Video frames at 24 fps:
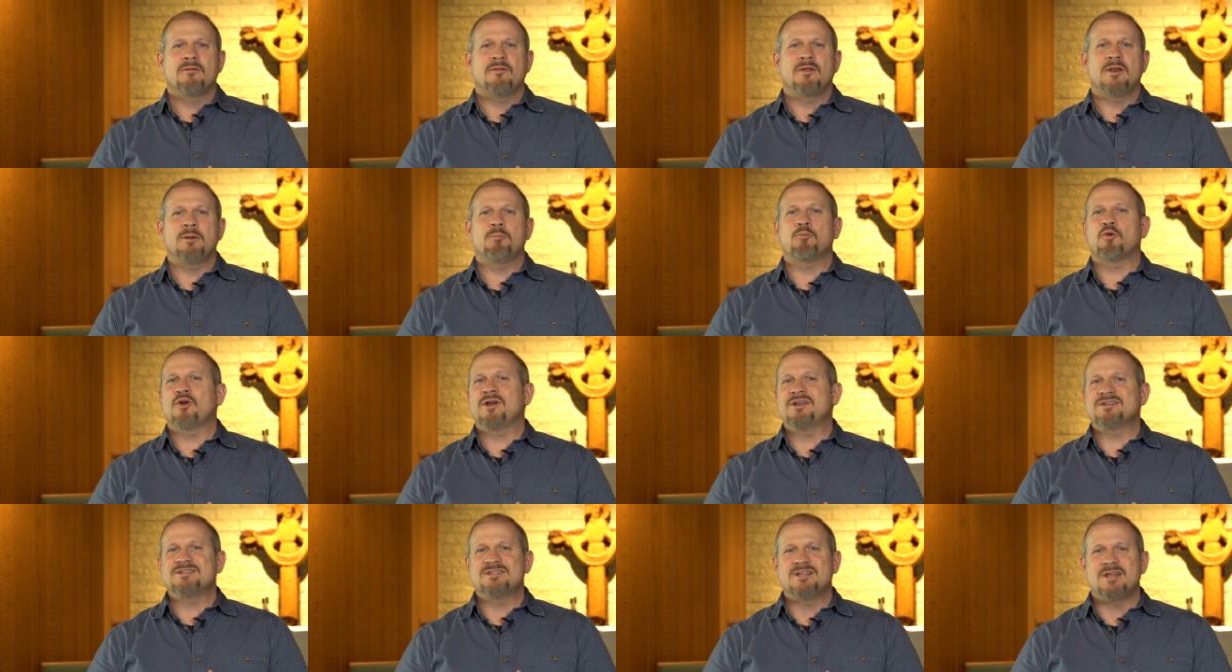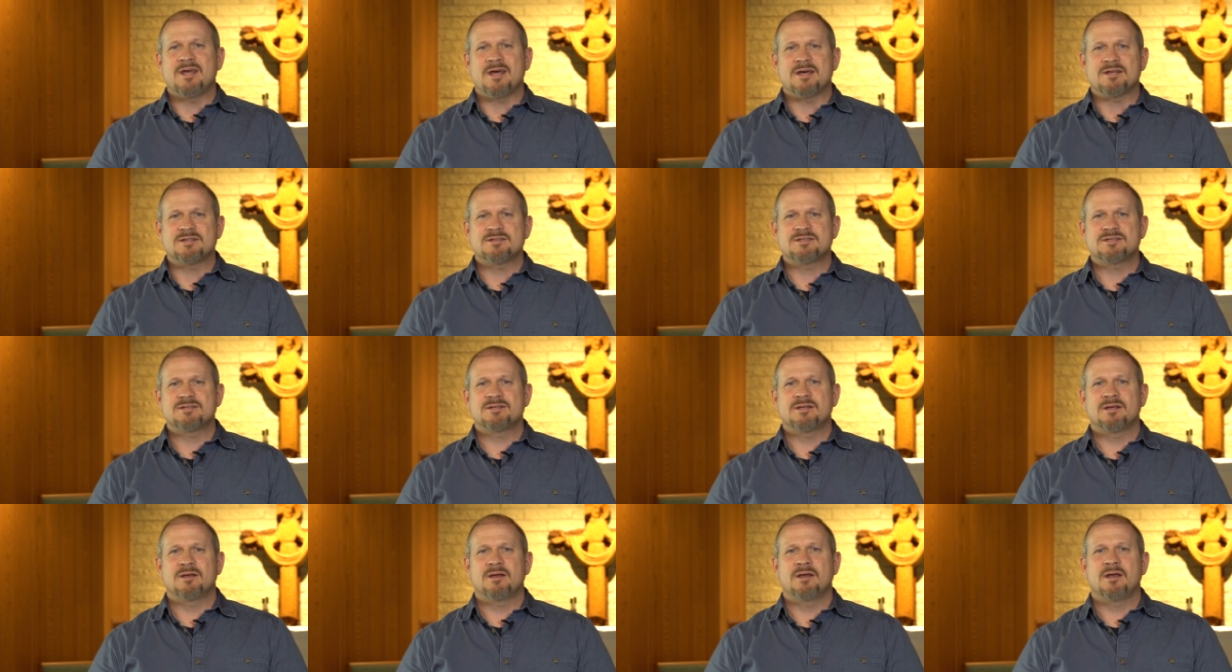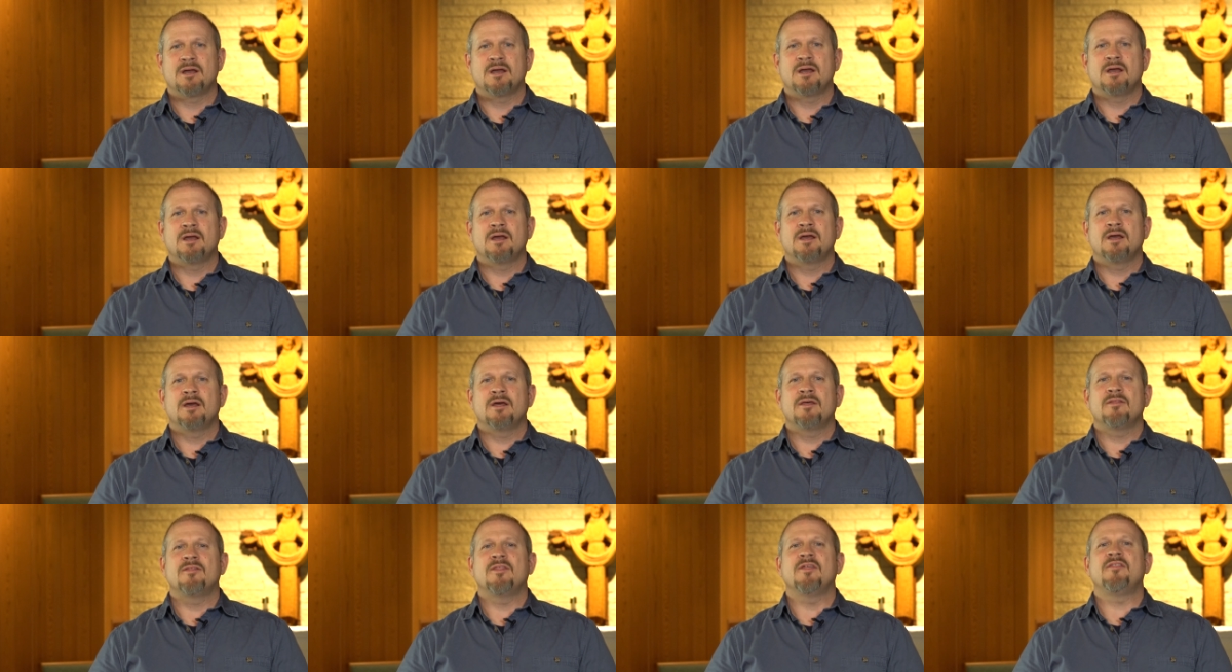that he prays this,
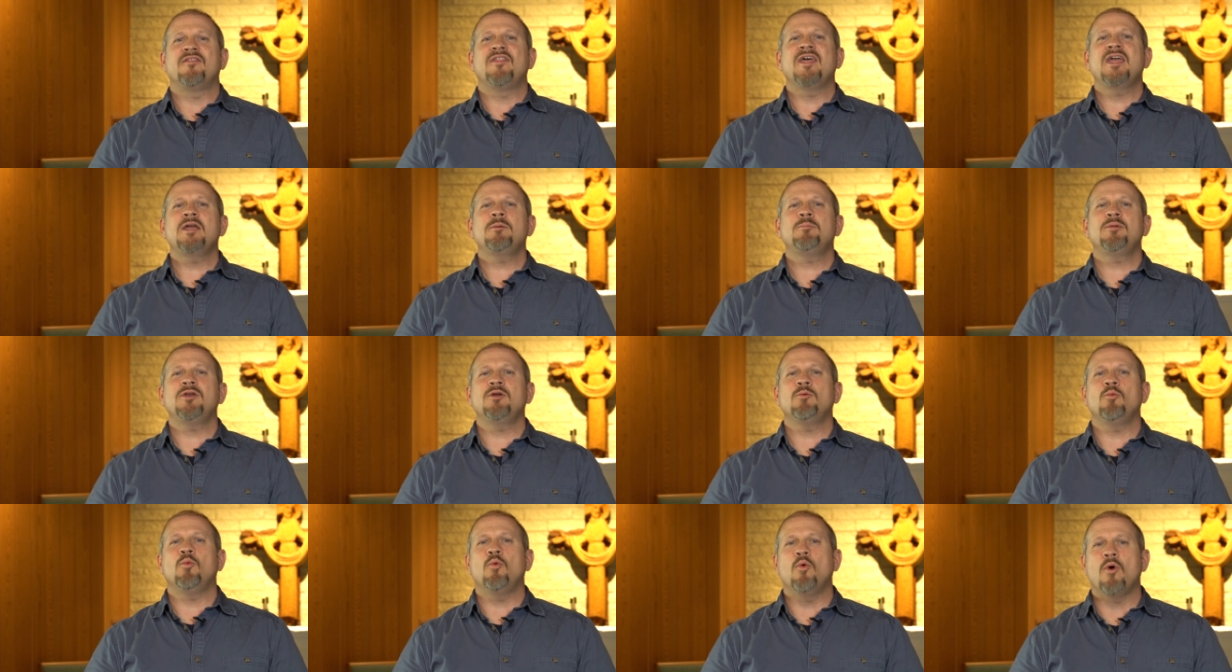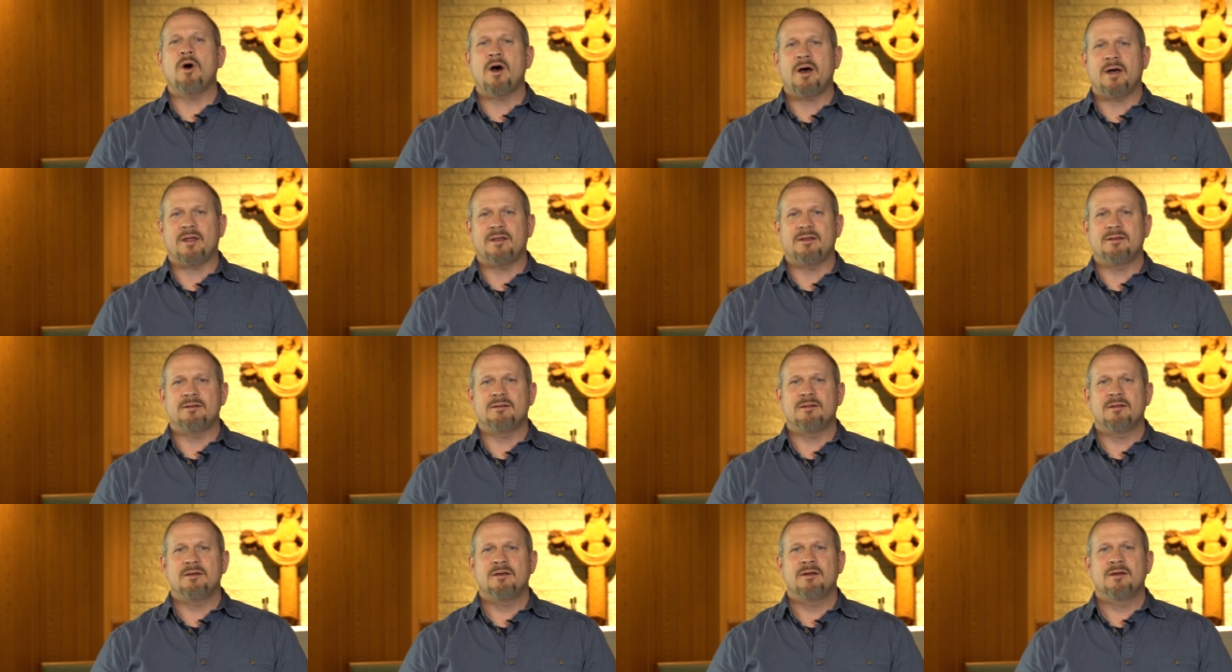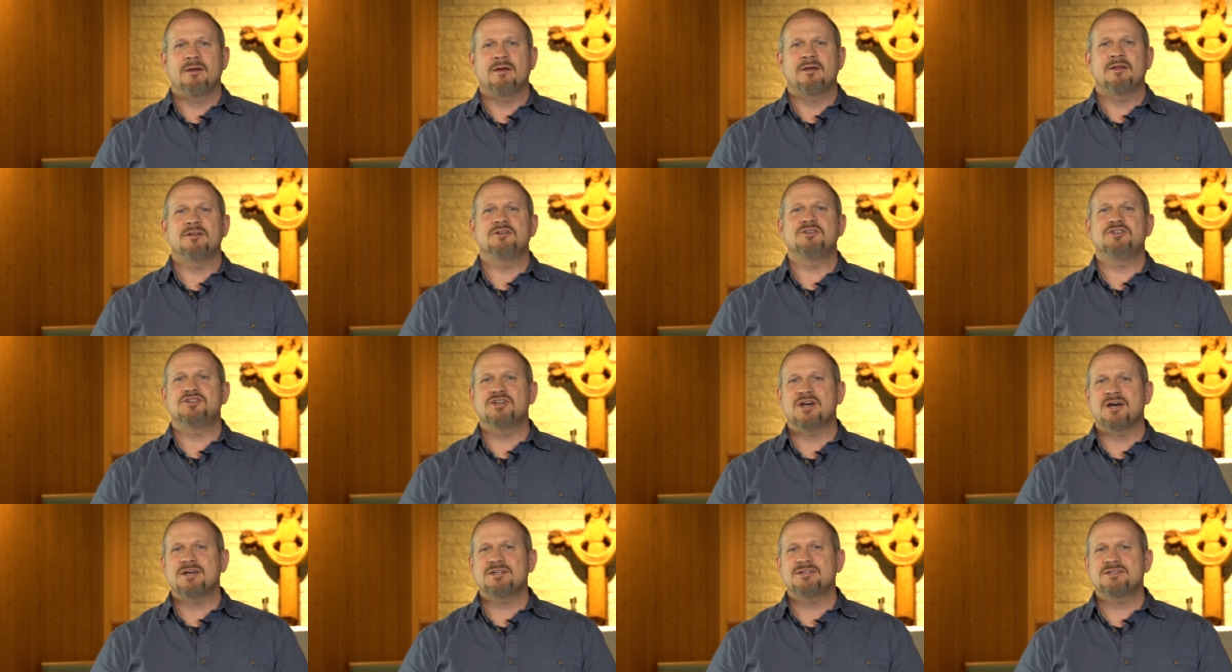that they be one
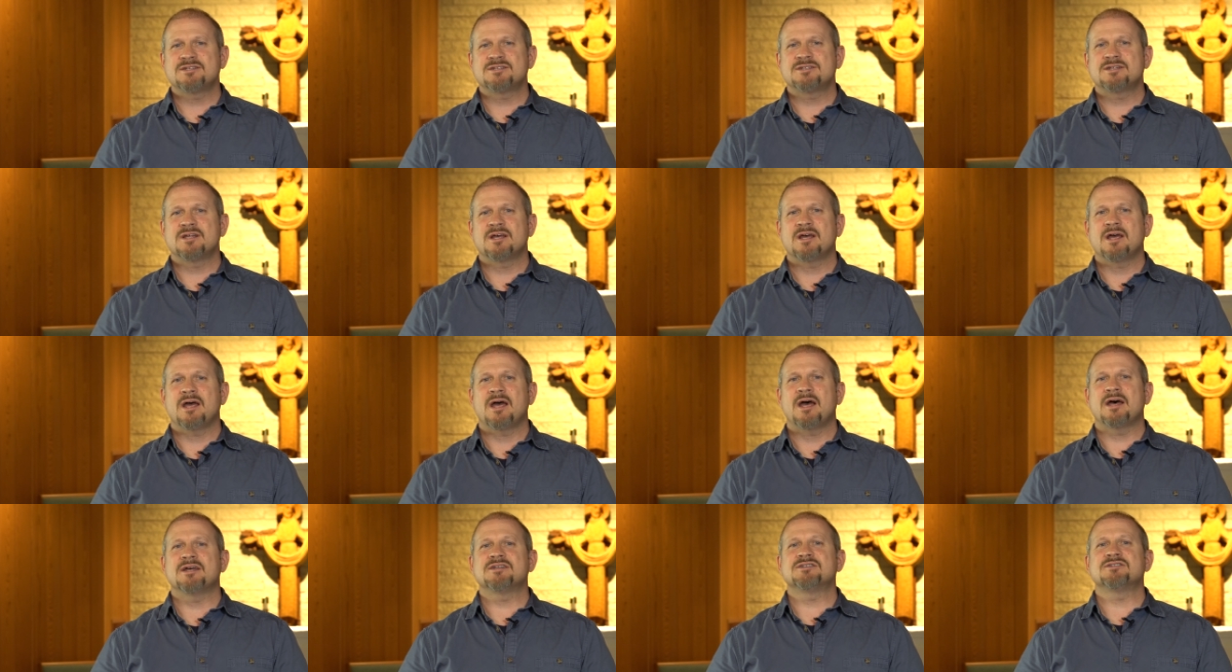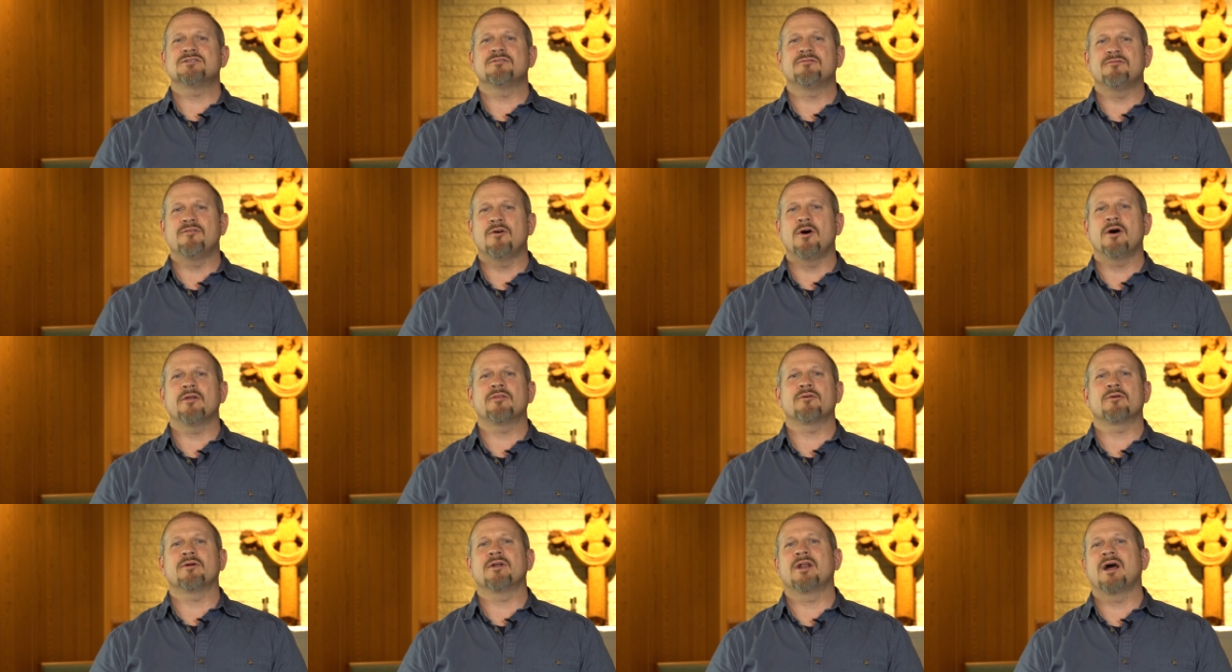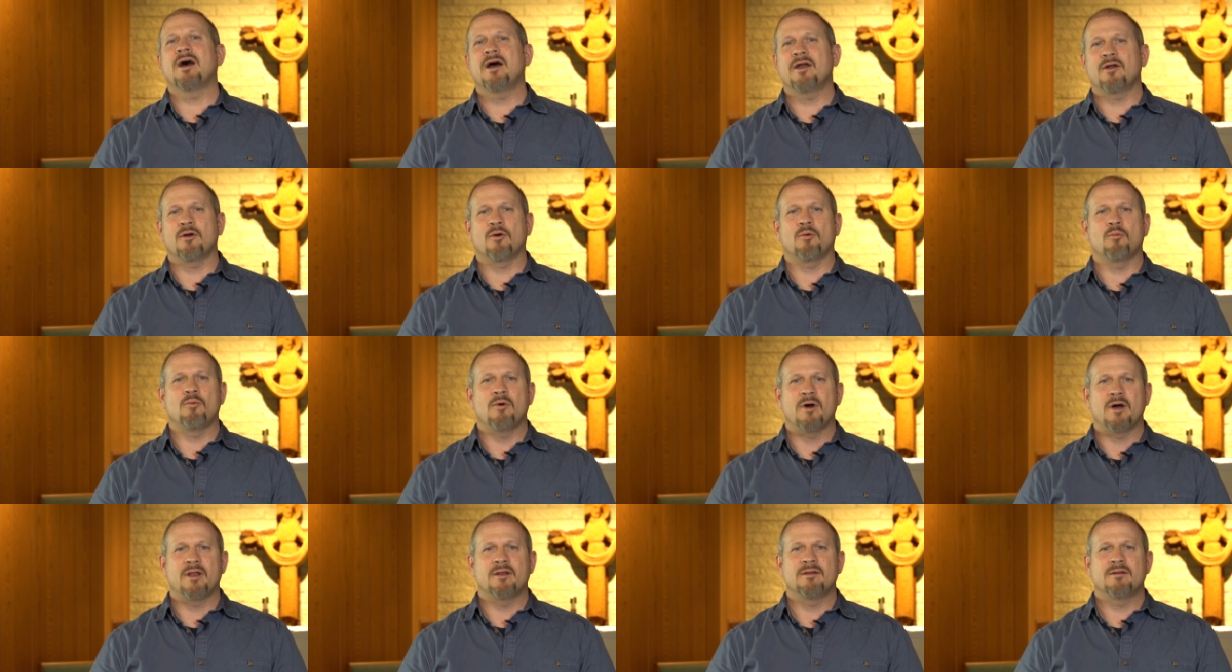just as the Father and I are
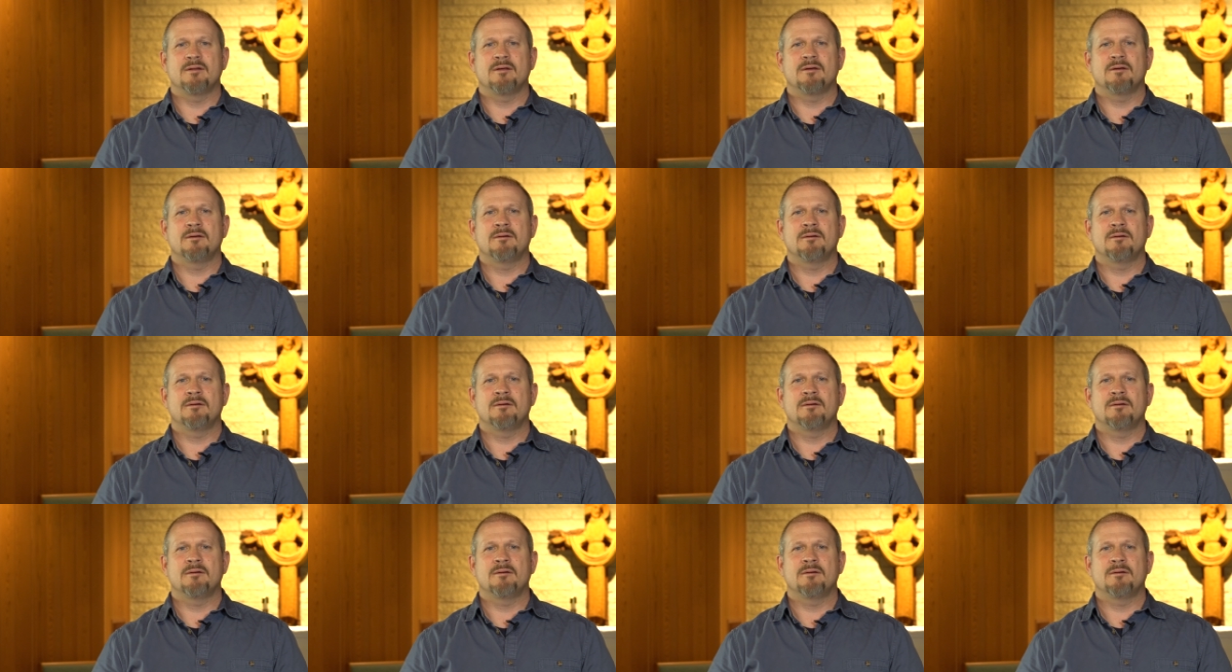one.